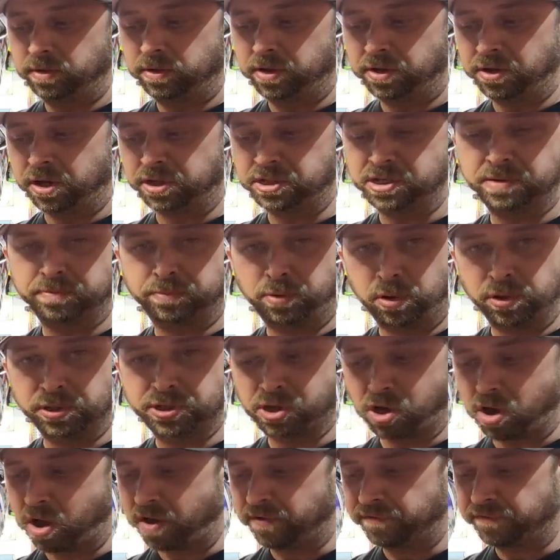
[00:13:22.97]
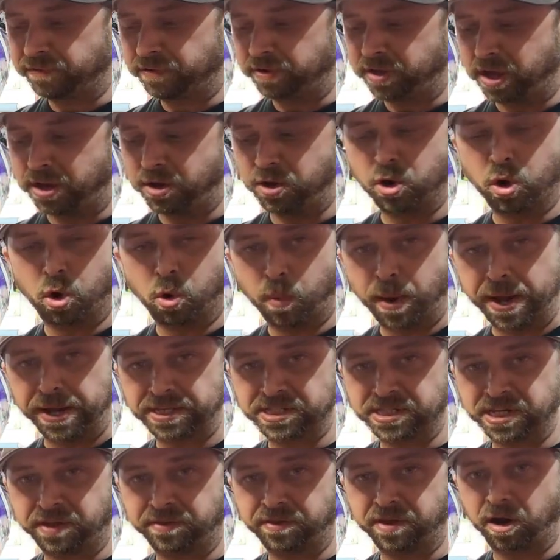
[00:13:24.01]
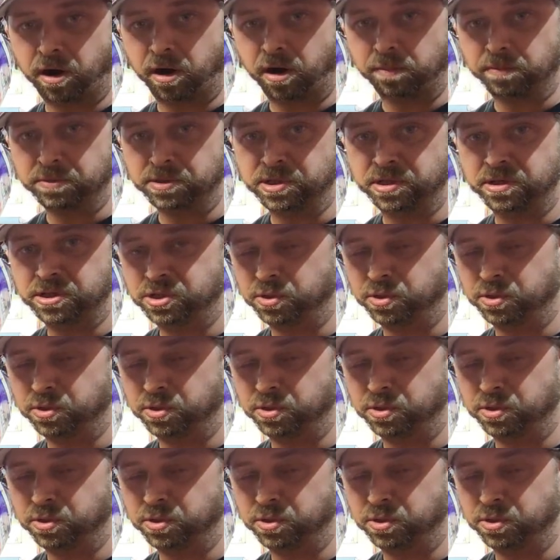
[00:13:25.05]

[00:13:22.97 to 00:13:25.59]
the nuts and bolts off and no weights on the arms.